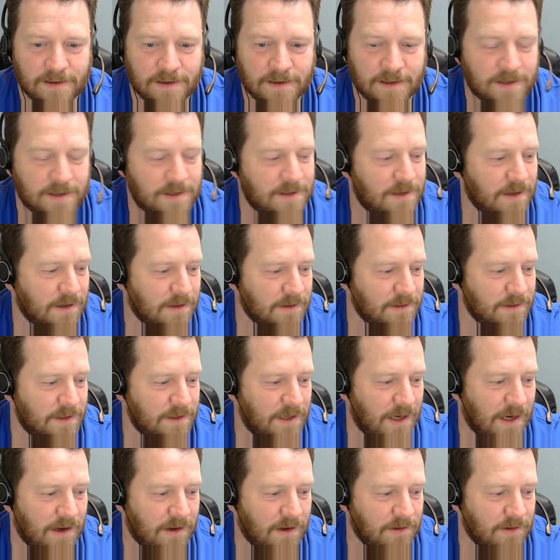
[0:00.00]
It has gone
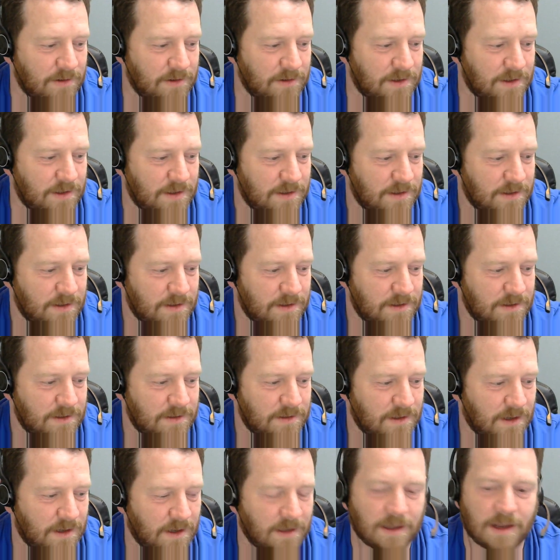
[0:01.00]
down
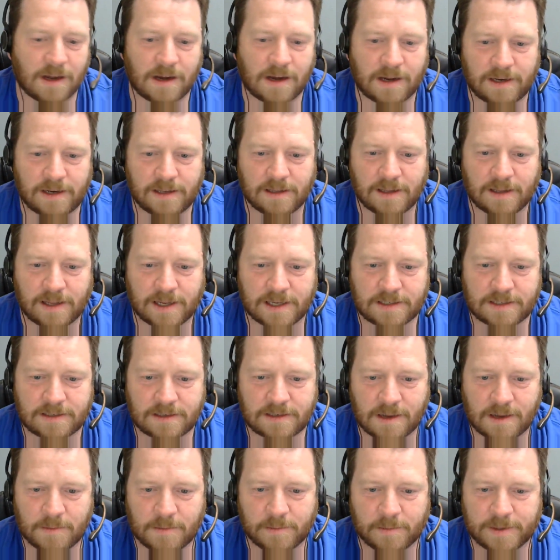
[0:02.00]
a lot in the
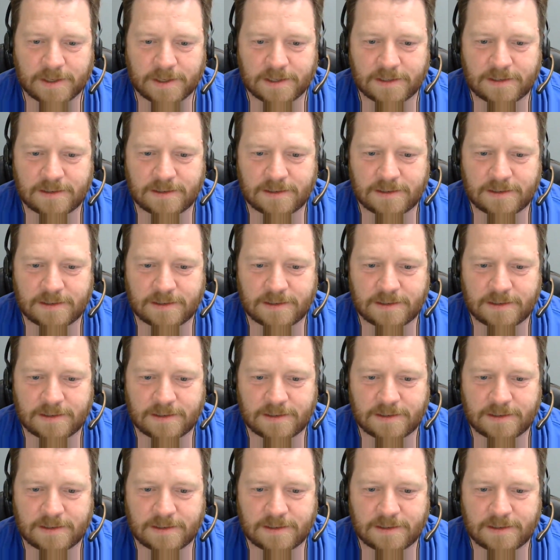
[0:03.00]
last couple months.